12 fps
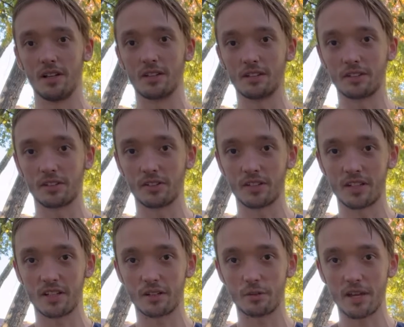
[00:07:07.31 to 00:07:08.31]
And clearly
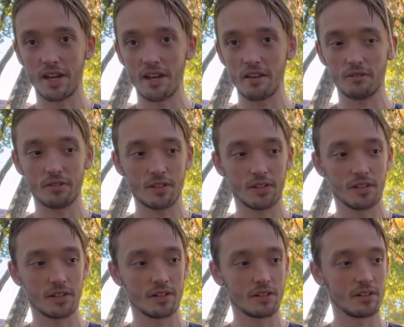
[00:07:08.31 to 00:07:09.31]
here we have
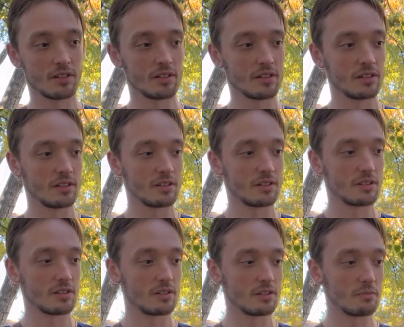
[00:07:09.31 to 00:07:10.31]

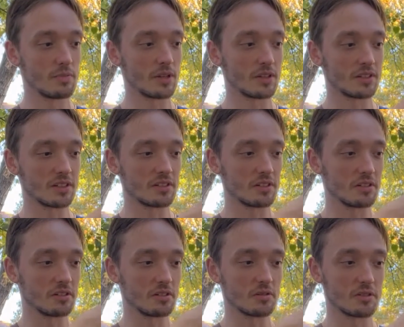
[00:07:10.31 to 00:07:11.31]
the ability to
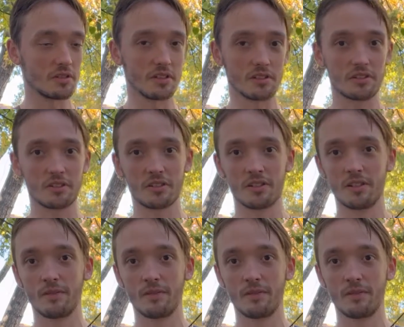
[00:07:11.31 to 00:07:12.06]
use this.